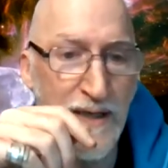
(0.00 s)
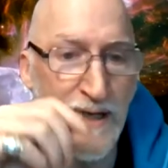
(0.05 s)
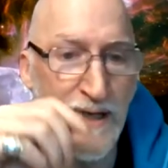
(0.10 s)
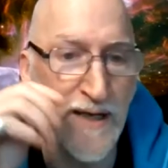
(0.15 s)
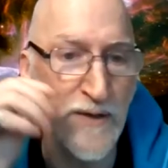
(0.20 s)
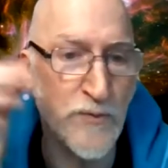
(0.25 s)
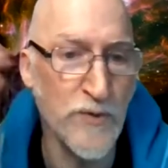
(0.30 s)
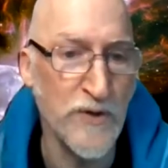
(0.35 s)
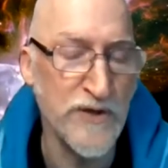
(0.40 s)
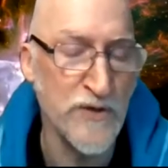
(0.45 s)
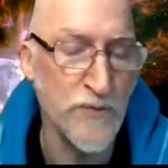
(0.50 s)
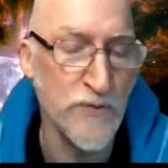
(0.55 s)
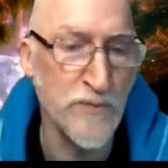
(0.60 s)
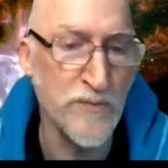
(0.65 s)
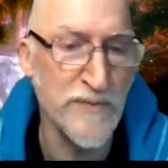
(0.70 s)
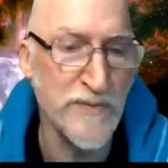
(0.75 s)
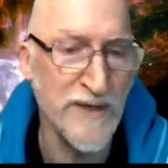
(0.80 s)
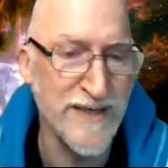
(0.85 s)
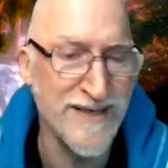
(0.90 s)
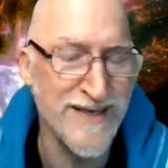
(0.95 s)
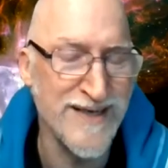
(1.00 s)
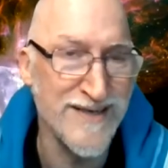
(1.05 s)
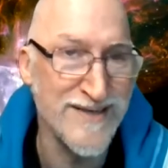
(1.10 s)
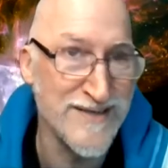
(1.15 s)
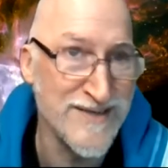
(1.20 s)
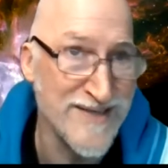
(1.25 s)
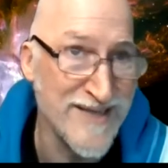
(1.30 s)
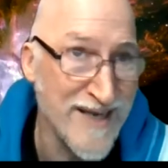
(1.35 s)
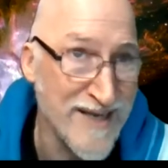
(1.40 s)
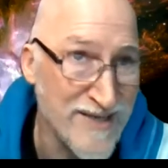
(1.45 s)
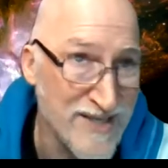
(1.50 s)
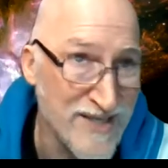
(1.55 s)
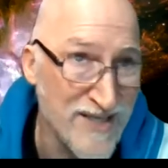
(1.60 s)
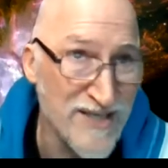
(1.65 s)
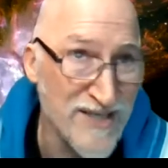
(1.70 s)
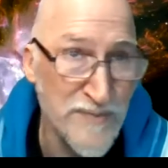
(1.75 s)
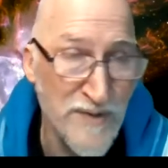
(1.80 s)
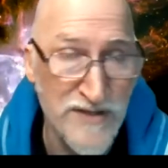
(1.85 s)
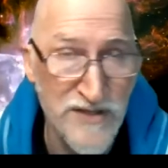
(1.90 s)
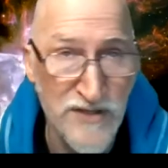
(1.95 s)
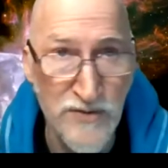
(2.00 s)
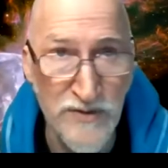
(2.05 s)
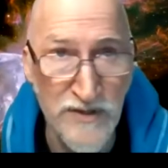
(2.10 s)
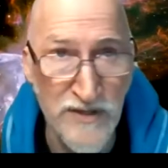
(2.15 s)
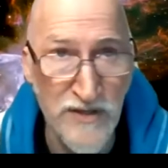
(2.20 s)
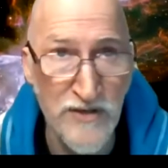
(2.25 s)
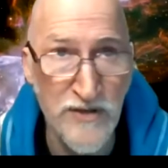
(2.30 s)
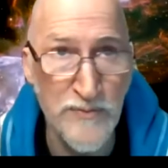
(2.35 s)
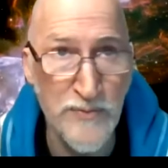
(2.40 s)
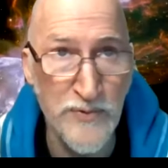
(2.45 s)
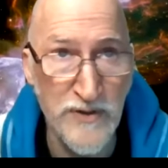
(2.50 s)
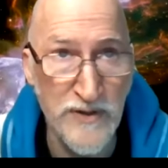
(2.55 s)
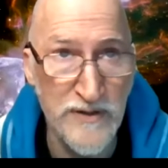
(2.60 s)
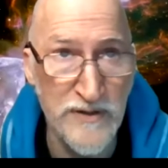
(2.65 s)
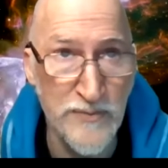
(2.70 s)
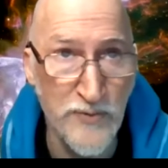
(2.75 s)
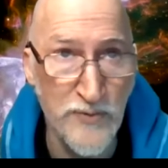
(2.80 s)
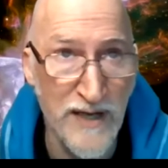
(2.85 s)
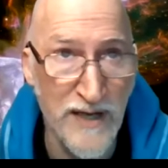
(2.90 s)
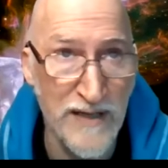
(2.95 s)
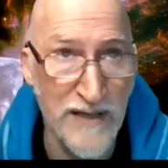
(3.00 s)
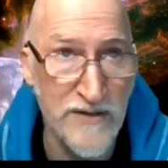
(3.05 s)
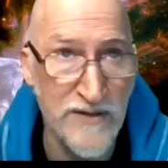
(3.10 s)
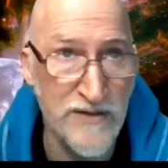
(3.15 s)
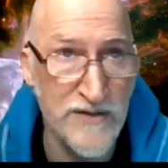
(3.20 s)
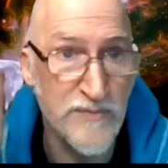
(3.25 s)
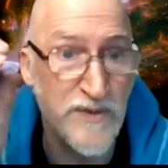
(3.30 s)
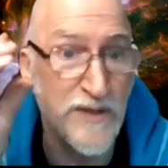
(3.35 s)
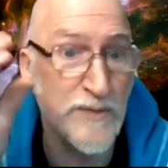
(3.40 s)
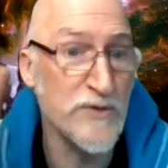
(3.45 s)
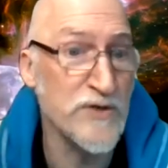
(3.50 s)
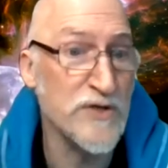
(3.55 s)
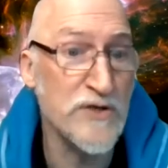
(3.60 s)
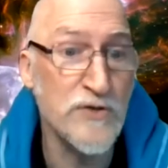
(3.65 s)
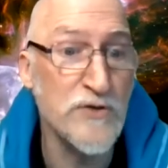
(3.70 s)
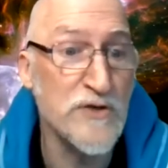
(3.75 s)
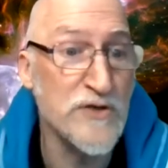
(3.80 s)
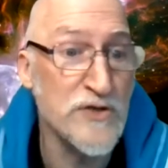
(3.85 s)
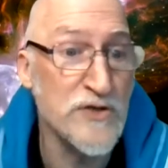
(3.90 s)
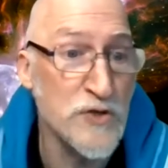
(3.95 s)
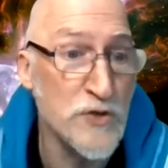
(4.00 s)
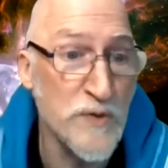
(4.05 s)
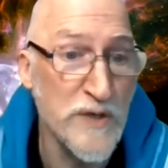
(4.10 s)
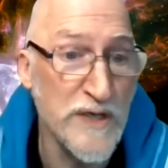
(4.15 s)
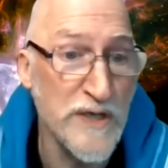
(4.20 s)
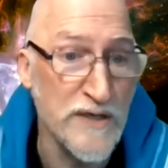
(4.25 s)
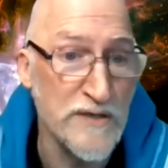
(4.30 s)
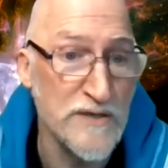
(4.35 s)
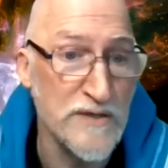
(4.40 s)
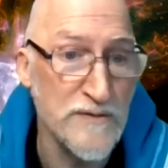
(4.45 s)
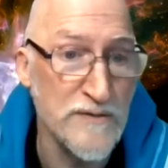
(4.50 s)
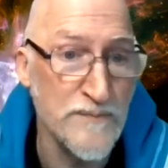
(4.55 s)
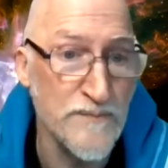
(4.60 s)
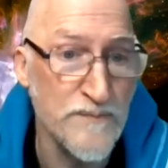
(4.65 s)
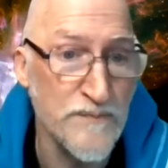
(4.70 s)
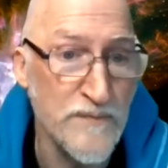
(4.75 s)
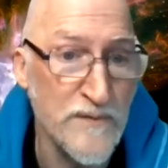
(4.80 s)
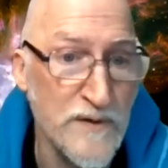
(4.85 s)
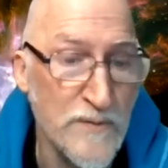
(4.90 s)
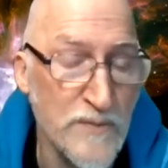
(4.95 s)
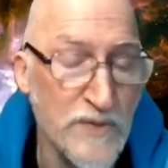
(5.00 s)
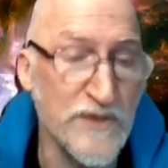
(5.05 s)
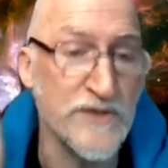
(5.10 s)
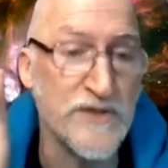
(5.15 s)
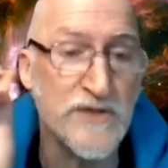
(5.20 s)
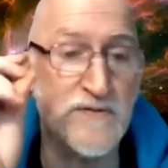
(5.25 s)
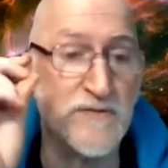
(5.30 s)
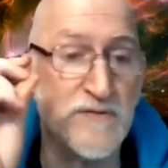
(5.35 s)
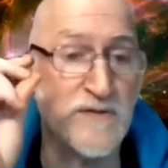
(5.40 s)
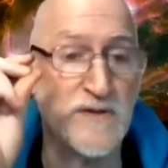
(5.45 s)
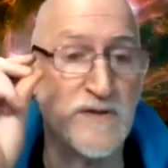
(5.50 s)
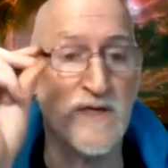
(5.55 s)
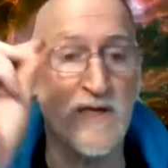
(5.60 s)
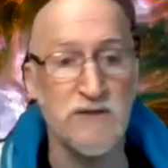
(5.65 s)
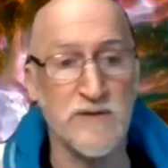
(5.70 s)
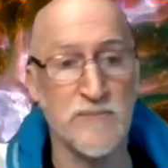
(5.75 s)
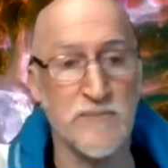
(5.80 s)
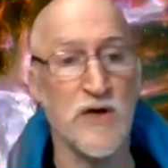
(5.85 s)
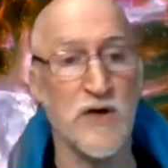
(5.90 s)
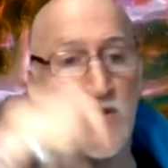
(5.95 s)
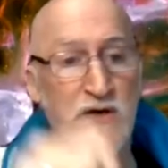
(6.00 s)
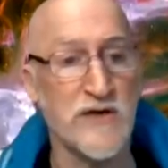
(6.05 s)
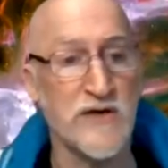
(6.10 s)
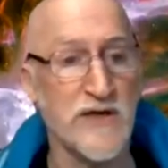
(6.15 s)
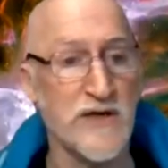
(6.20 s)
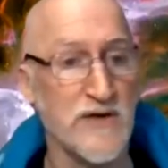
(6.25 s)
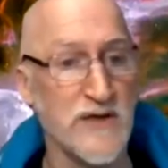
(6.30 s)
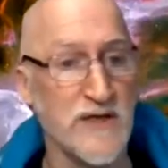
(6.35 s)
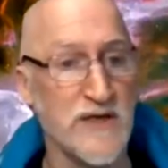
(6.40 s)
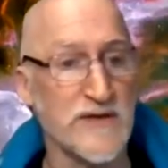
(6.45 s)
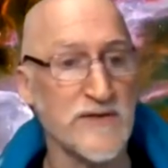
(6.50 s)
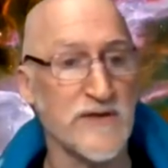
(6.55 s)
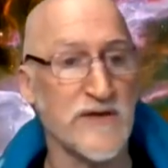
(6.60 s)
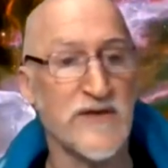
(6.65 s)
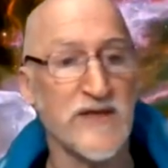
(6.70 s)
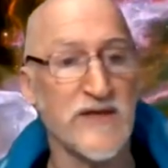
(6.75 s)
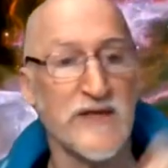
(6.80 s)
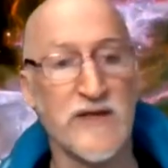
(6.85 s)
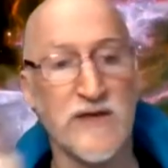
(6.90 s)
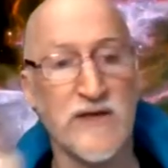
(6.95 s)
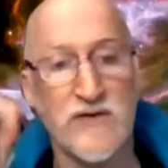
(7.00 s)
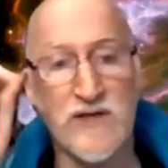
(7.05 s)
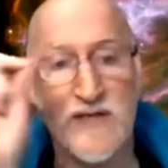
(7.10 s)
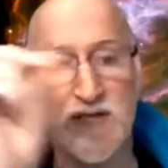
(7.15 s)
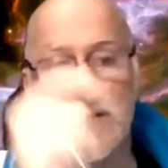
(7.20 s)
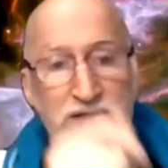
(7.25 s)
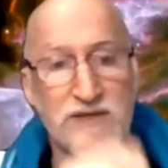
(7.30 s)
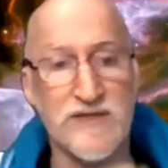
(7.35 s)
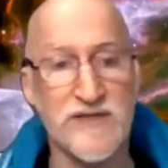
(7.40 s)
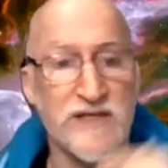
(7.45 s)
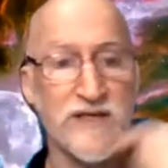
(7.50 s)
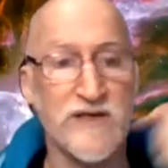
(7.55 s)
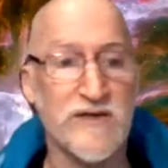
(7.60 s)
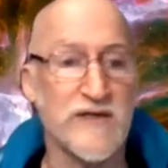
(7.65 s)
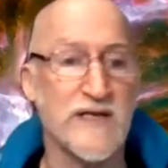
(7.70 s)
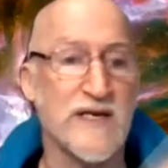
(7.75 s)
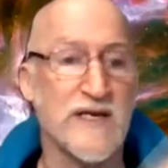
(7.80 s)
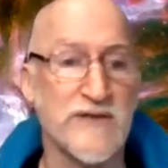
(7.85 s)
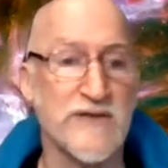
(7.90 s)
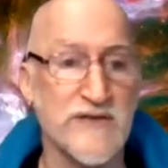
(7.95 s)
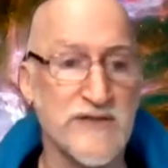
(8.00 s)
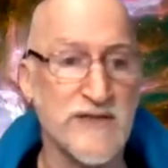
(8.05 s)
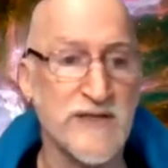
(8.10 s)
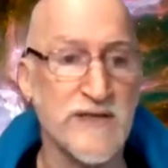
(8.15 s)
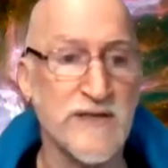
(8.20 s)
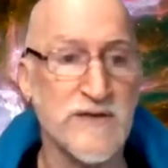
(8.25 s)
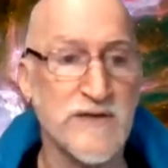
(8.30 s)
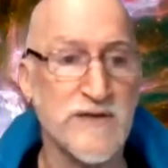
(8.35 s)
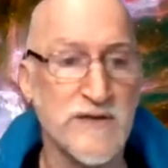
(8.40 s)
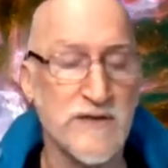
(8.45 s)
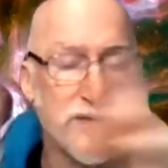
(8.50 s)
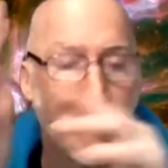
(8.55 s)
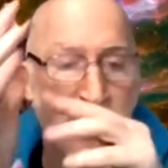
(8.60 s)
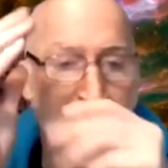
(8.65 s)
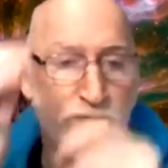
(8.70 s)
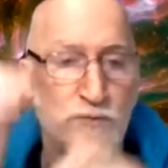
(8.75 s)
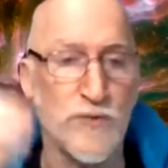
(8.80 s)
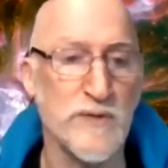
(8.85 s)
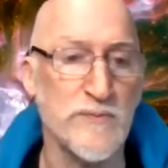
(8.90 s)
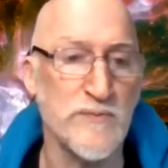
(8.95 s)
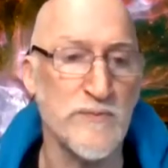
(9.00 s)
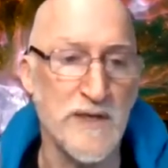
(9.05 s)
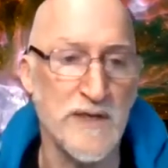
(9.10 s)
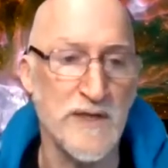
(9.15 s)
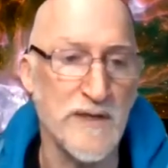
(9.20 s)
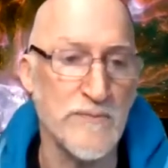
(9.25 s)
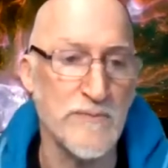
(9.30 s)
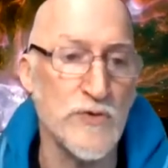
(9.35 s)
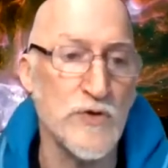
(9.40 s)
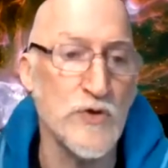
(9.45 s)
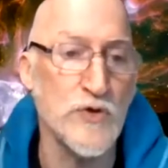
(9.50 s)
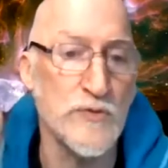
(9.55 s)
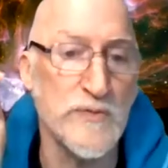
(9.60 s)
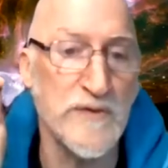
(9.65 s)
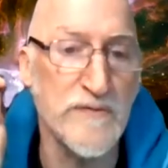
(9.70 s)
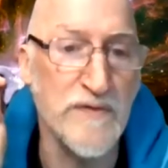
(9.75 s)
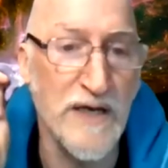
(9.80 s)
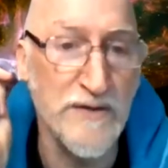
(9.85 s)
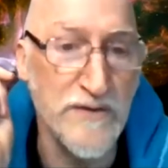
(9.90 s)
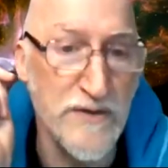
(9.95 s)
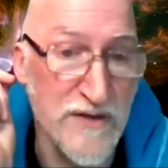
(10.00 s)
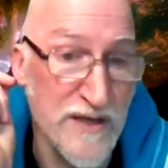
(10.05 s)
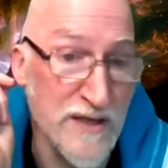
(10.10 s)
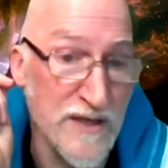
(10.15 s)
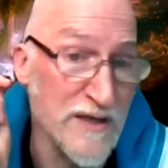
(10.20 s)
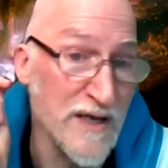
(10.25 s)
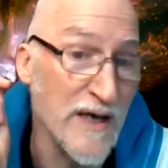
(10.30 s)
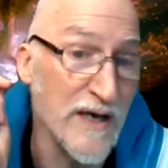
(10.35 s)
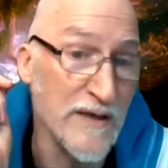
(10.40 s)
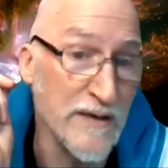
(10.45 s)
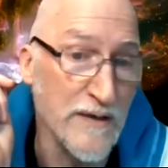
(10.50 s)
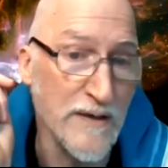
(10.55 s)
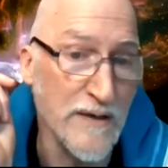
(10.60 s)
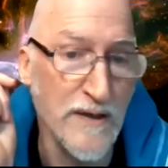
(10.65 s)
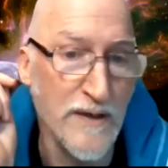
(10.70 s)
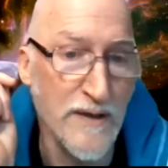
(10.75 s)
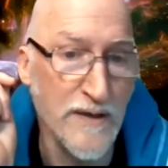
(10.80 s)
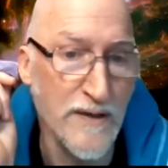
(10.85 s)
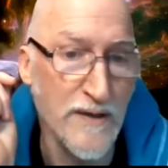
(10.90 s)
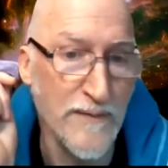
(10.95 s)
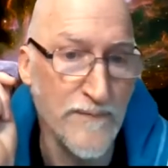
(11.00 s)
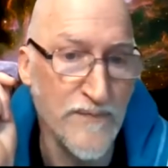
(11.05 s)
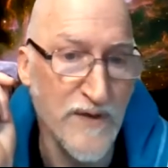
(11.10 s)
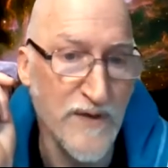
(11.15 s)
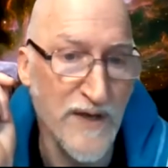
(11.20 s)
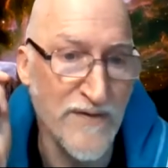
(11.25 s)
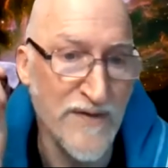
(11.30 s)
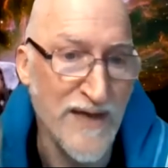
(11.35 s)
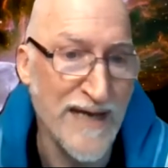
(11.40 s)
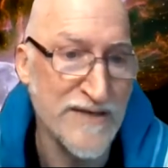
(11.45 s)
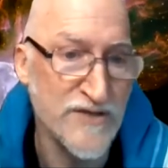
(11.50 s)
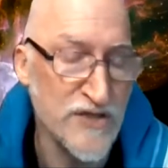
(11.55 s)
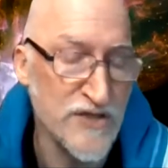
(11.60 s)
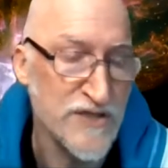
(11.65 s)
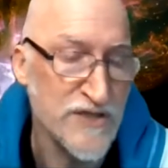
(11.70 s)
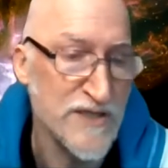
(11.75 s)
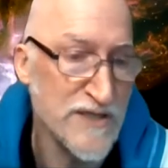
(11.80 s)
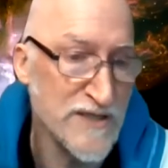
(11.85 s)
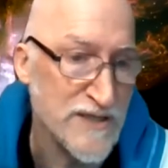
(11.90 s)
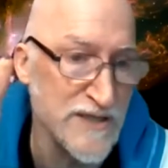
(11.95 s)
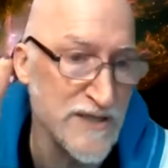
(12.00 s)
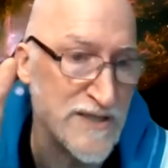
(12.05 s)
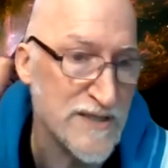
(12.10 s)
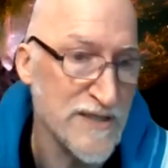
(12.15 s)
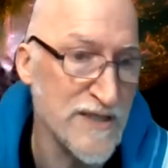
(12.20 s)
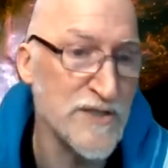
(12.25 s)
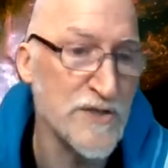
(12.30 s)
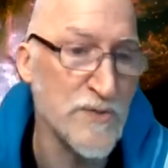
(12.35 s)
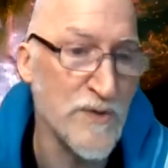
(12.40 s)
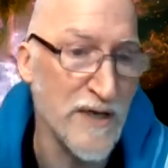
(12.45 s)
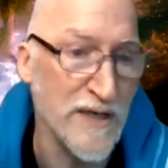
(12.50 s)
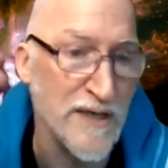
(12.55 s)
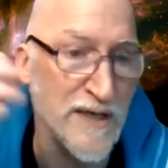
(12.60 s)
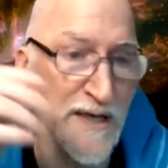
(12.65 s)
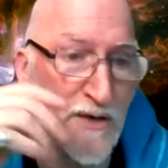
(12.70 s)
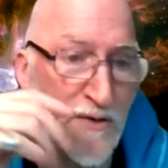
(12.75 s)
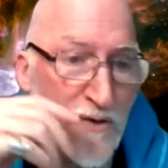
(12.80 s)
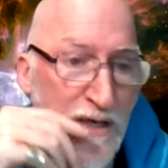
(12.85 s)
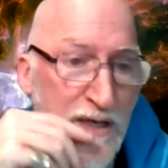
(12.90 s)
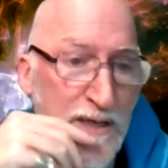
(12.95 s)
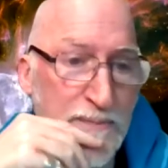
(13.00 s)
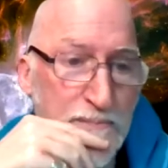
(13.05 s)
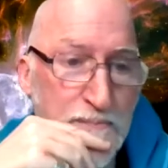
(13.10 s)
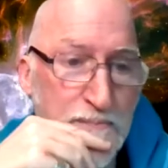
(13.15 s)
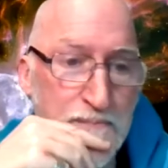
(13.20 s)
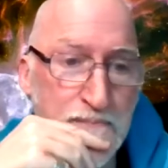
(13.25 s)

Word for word: And what might take six months to a year to put into practice, maybe you could do it in two weeks because you, you got the marker here, you got the thing here, you got this here, you got this there, you have one meeting and boom, you got the thing done. And that just doesn't exist right now, right?